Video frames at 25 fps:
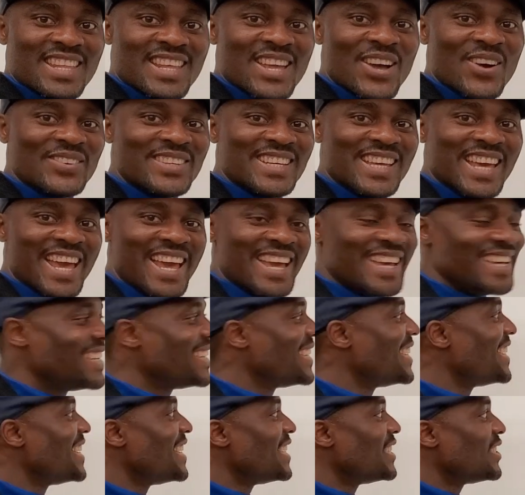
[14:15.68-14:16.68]

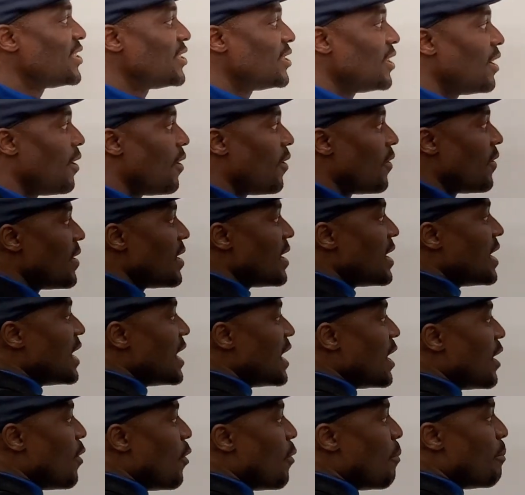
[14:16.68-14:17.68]
Okay, so
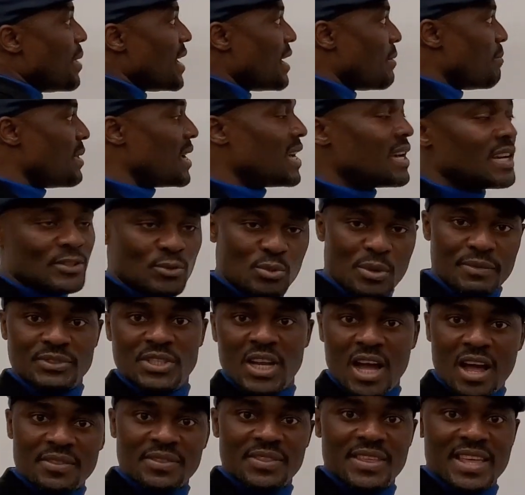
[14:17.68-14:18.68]
be because we've
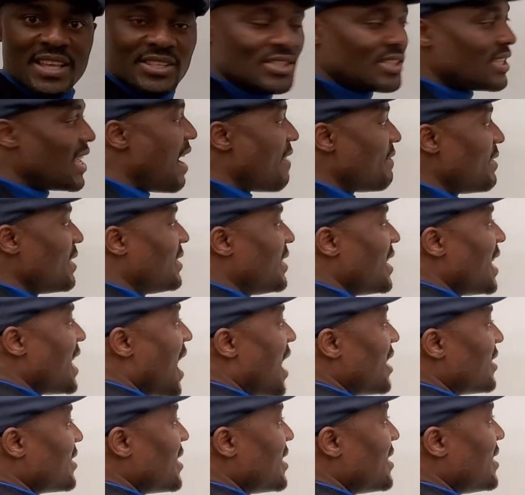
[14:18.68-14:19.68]
done this, everything
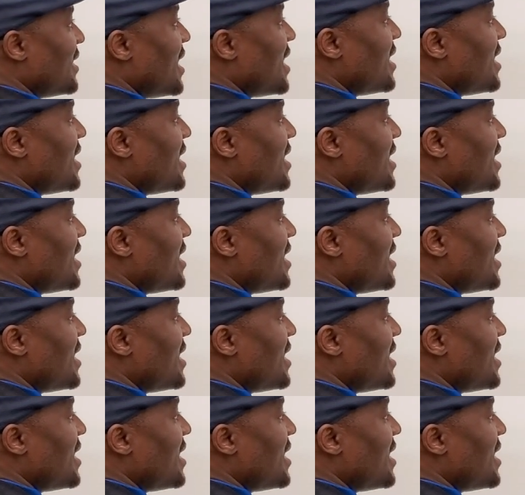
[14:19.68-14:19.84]
else is